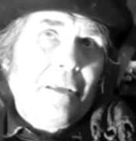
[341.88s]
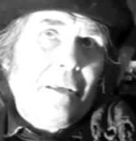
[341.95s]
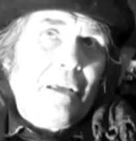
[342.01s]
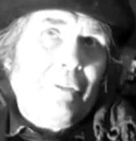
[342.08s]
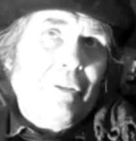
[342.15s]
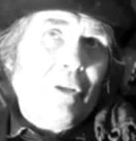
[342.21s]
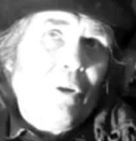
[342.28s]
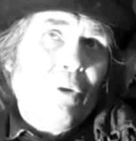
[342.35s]

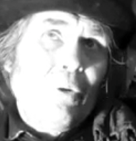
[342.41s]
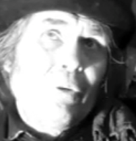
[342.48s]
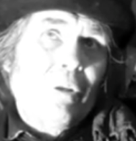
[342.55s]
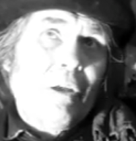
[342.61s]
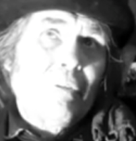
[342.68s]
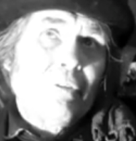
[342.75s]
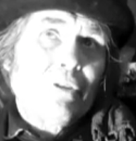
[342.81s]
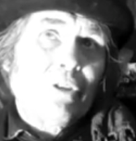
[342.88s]
And the old
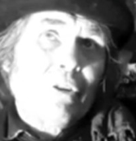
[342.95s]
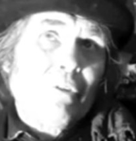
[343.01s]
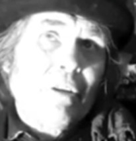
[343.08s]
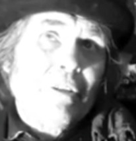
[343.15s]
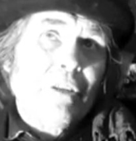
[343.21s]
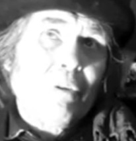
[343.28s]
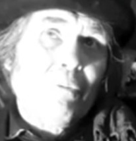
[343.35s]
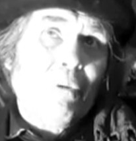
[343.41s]

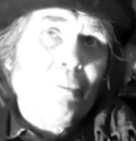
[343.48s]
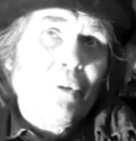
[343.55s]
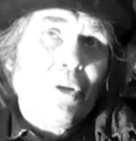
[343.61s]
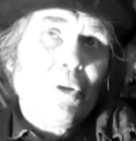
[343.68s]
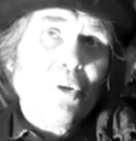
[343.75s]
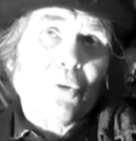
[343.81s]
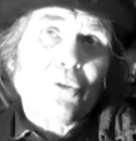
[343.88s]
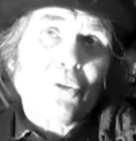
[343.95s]
aristocratic woman
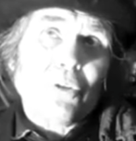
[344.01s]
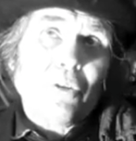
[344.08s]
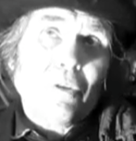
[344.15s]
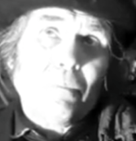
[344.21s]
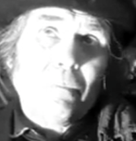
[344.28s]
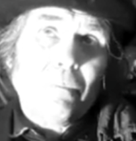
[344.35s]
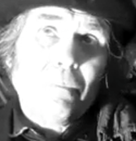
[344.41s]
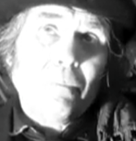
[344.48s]
looked at
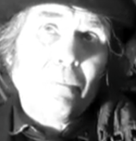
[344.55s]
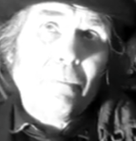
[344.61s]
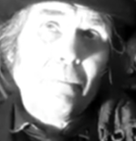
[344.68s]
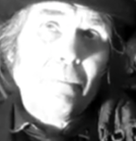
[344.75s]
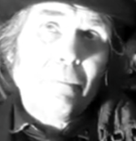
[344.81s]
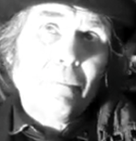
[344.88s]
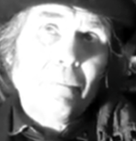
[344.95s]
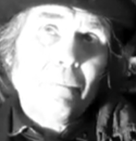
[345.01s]
them,
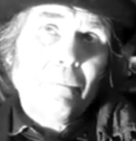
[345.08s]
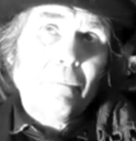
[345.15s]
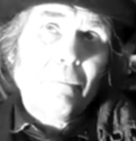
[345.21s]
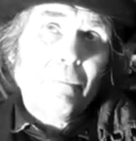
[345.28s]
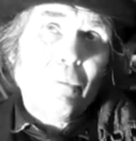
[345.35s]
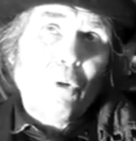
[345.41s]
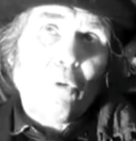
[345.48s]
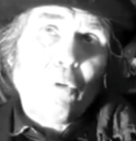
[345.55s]

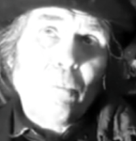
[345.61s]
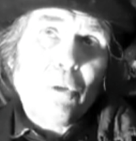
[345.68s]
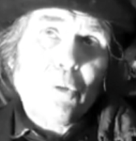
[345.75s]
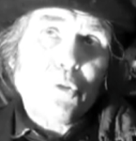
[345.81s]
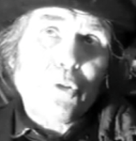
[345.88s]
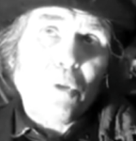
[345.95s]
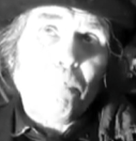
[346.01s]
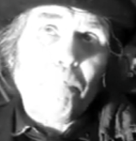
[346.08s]

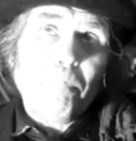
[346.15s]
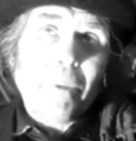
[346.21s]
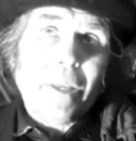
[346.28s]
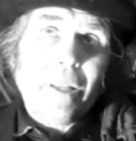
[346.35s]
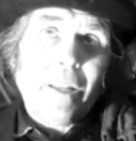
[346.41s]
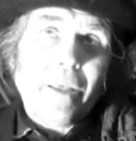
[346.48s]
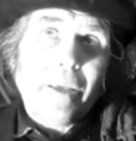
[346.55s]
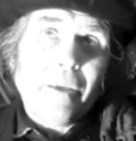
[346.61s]
almost
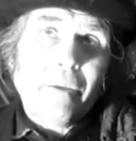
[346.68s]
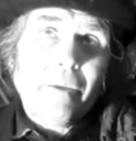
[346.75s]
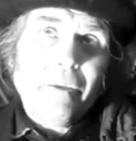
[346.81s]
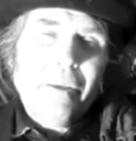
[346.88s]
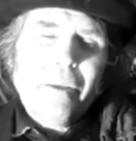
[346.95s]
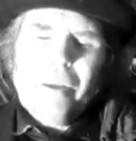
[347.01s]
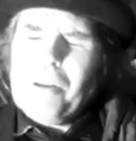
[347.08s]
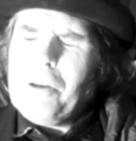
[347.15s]
appealing.
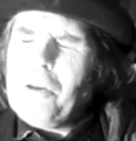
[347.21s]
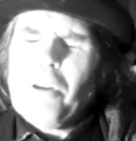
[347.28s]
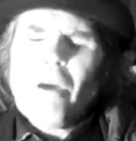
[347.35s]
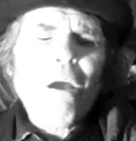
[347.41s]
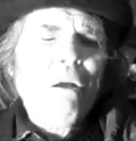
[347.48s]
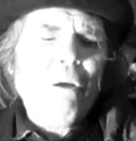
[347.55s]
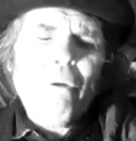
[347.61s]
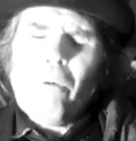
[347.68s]

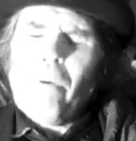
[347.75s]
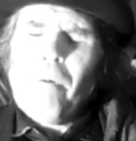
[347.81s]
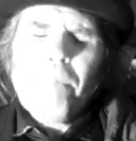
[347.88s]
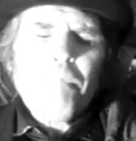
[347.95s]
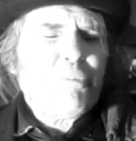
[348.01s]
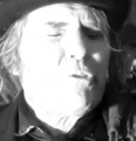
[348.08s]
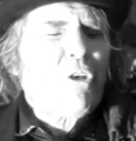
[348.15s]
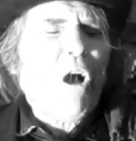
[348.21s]
"No,
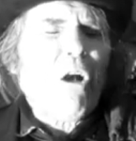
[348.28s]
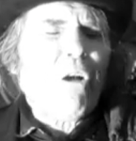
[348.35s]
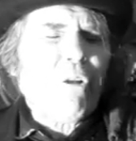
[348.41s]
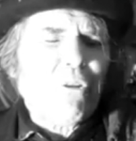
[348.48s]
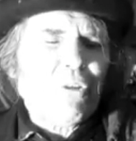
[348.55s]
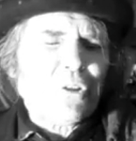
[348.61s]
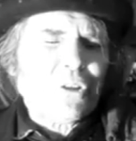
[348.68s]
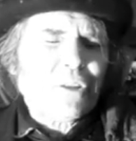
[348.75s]

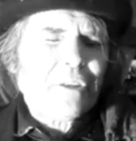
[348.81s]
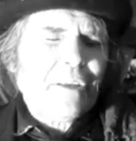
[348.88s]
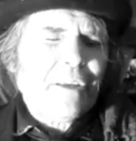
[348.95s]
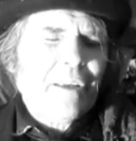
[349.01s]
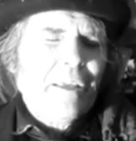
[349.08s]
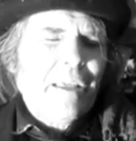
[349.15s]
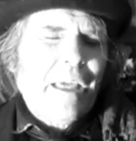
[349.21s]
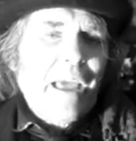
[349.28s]
dolls!
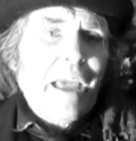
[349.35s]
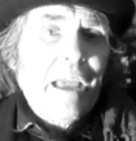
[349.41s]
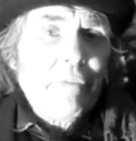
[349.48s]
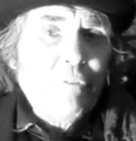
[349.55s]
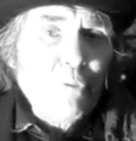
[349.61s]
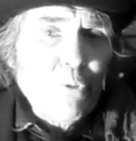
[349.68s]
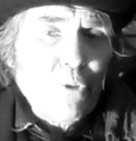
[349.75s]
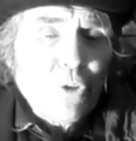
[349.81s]

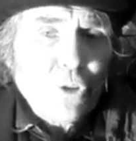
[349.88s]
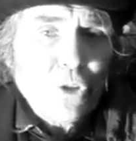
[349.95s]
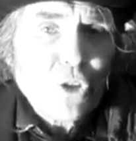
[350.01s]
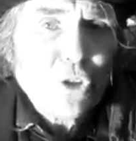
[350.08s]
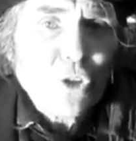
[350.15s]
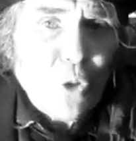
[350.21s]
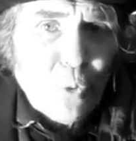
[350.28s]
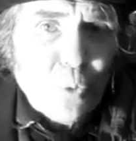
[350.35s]
Have you got
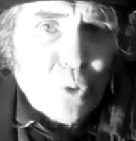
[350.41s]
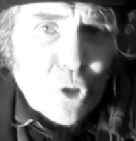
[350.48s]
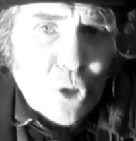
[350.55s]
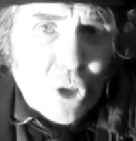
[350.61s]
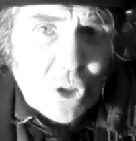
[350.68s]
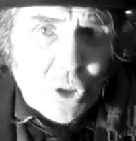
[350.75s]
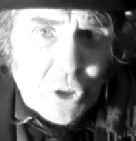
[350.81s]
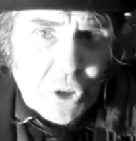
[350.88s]

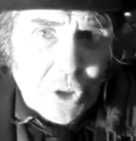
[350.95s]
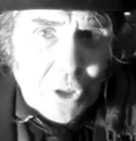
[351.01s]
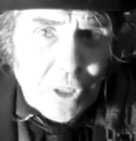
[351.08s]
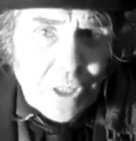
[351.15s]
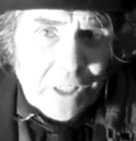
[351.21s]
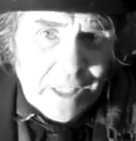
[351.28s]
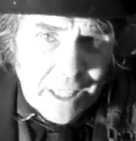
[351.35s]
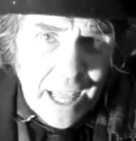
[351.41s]
soldiers?
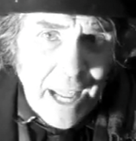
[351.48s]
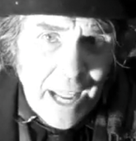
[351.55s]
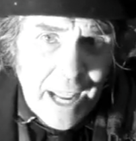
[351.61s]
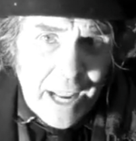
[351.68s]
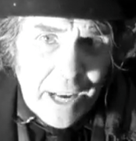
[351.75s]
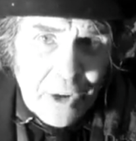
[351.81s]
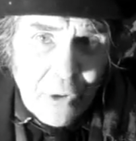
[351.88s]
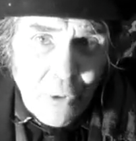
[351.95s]

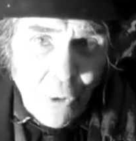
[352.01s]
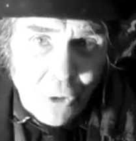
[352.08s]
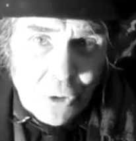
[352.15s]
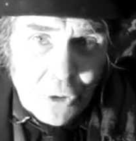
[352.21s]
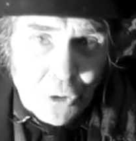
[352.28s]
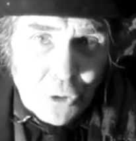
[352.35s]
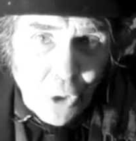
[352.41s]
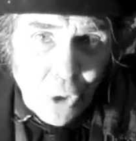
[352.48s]
They're
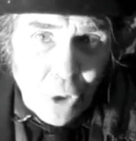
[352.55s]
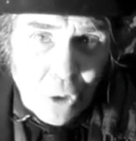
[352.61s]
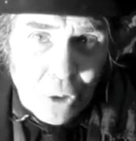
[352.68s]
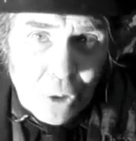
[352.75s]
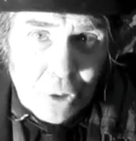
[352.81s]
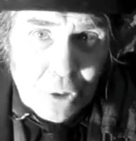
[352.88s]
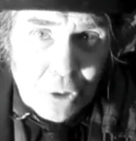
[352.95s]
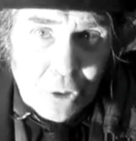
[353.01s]
not
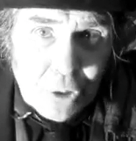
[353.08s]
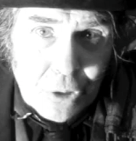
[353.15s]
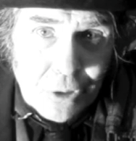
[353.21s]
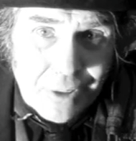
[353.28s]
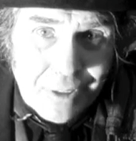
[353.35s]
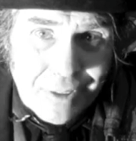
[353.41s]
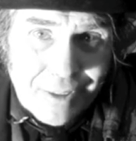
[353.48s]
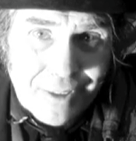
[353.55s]
dolls."
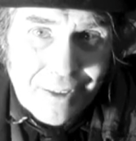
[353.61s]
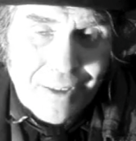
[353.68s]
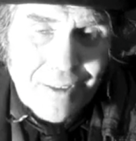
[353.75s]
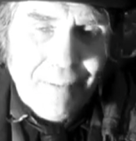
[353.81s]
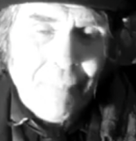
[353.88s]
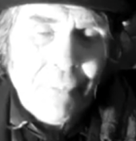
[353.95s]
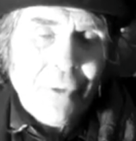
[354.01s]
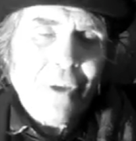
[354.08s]

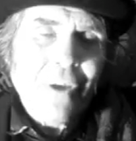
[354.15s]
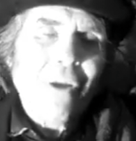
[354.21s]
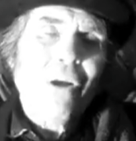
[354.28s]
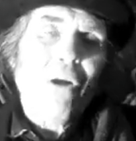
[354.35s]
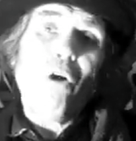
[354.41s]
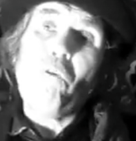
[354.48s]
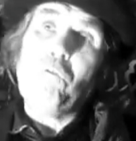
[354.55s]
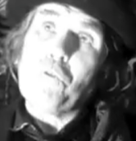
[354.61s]

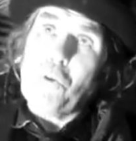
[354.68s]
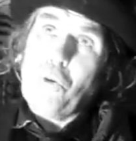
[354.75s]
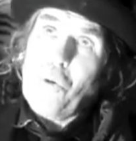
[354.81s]
Of